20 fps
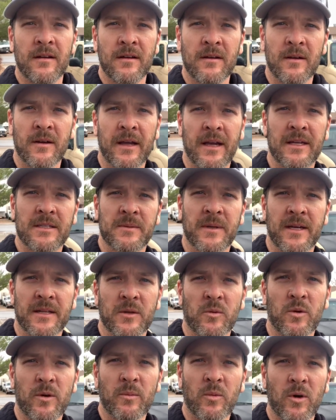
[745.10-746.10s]
Okay guys, we got
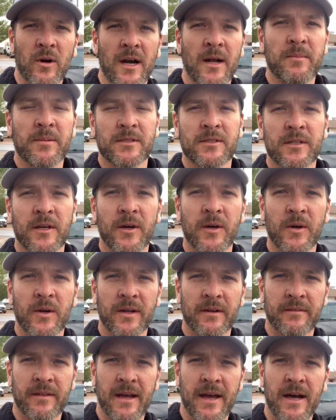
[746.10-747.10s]
the one more episode
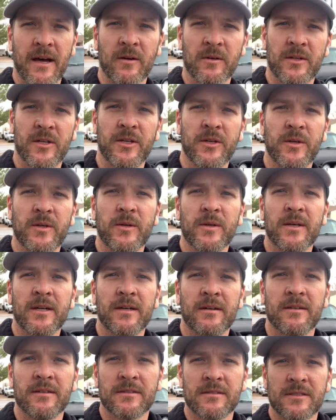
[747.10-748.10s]
of the how-to
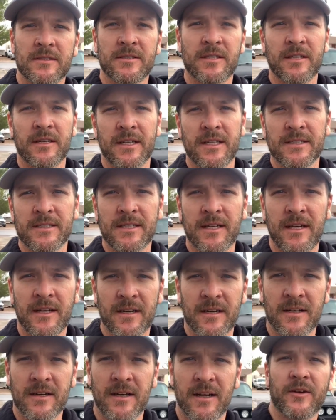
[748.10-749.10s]
series
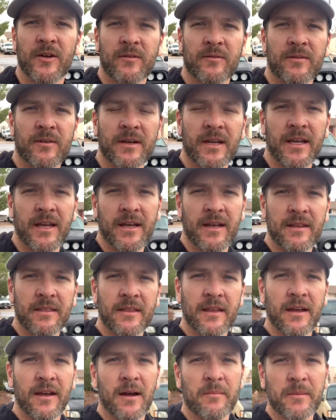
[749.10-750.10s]
here. Don't forget
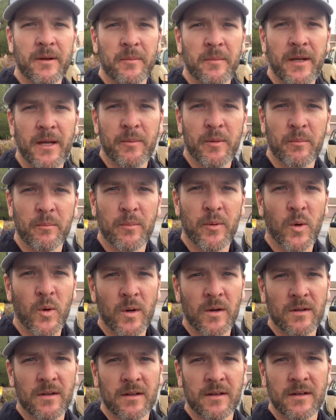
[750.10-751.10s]
that I'm going to be up in
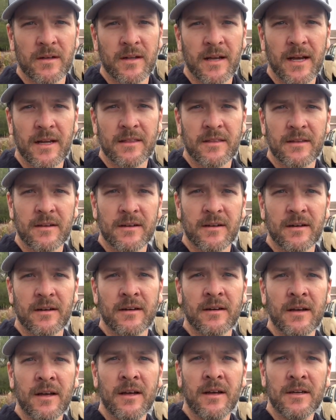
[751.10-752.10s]
Portland at
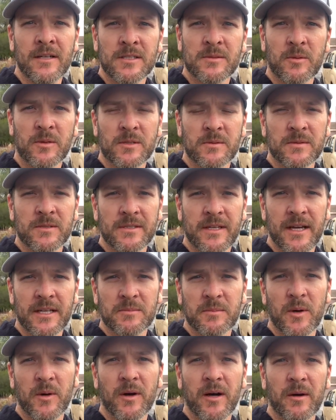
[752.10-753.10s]
the Sportsman's
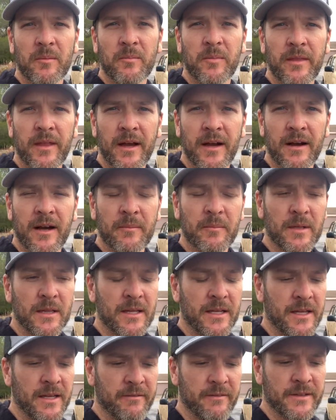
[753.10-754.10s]
Expo up there. I
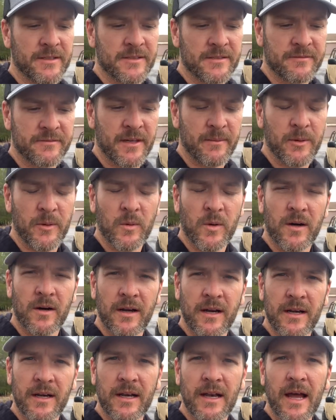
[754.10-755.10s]
believe it's
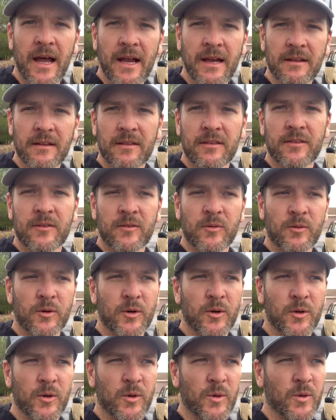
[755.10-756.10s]
February 9th
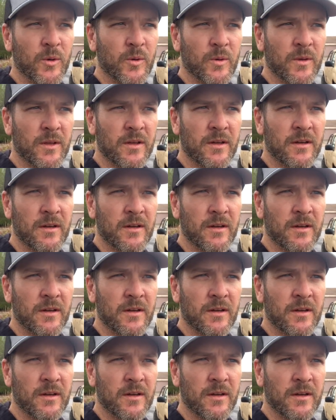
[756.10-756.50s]
through